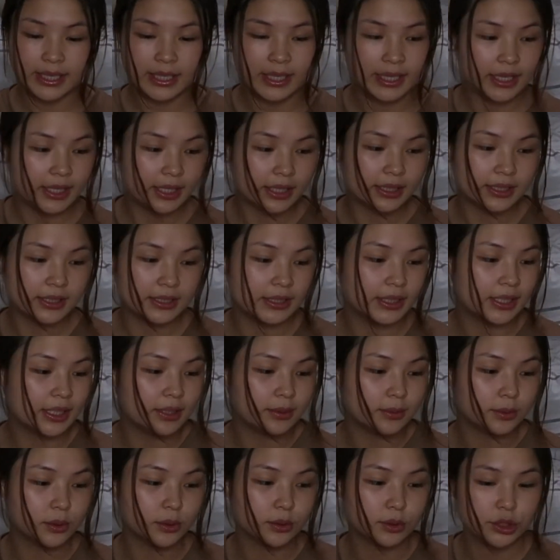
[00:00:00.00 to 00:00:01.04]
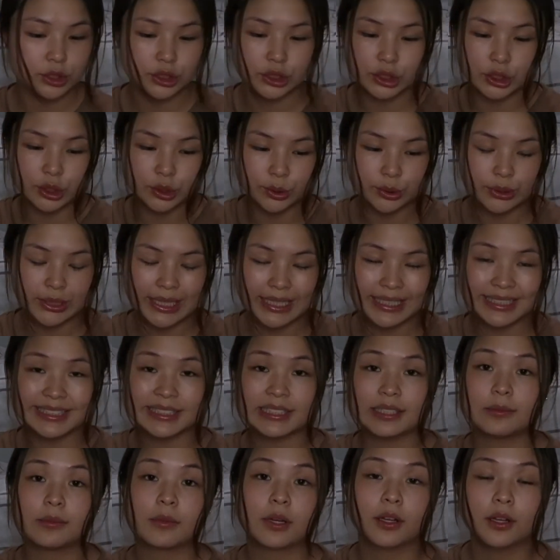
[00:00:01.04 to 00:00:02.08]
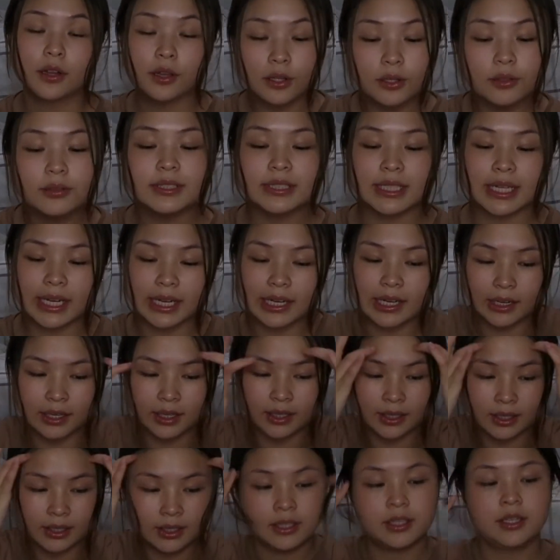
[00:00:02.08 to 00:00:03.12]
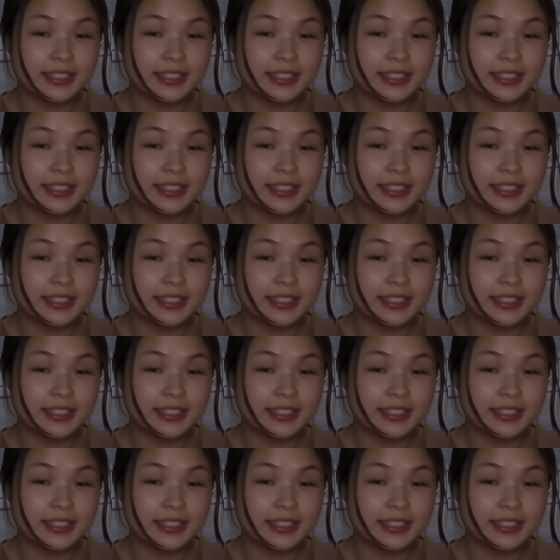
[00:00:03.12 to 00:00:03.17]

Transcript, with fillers: and i will show you guys some clothes that i got